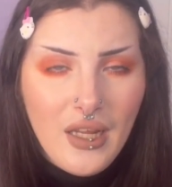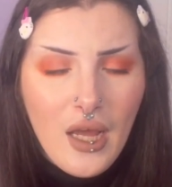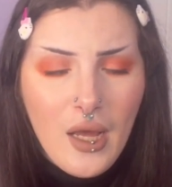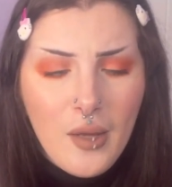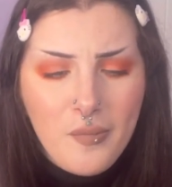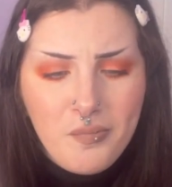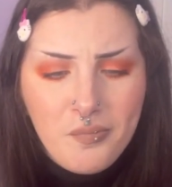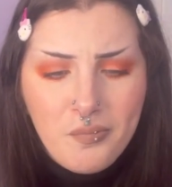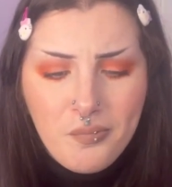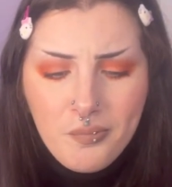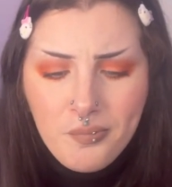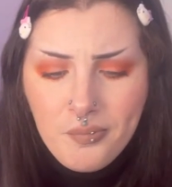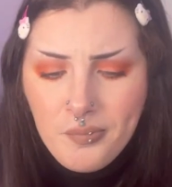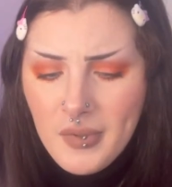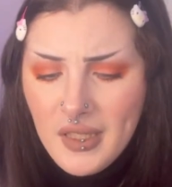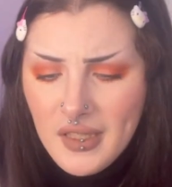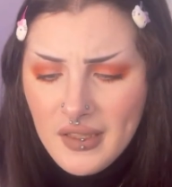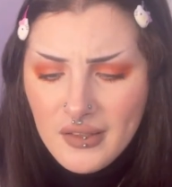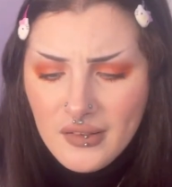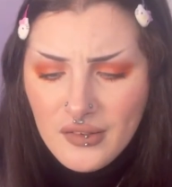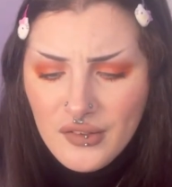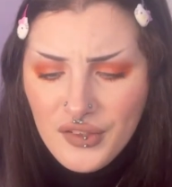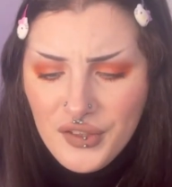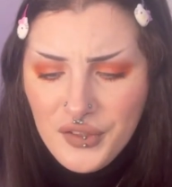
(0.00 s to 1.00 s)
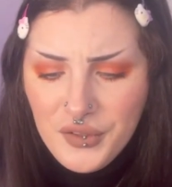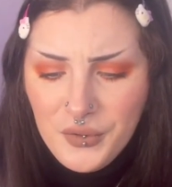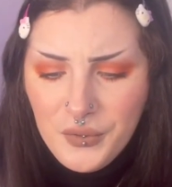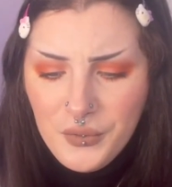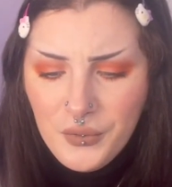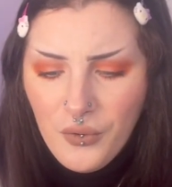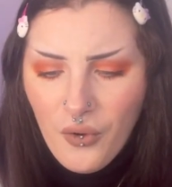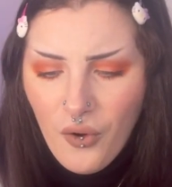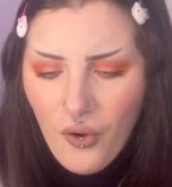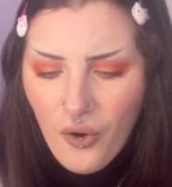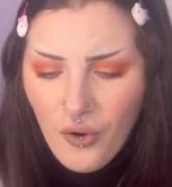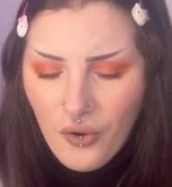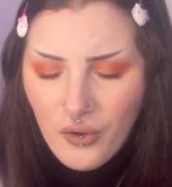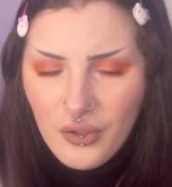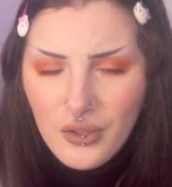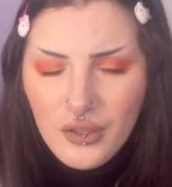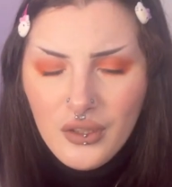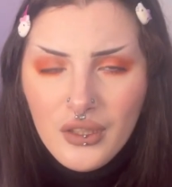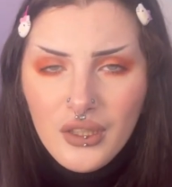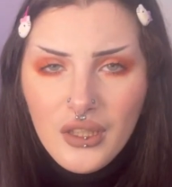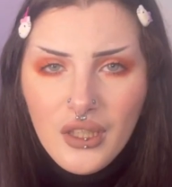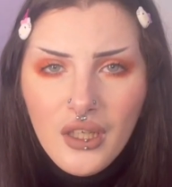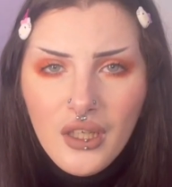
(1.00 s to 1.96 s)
a bit too long,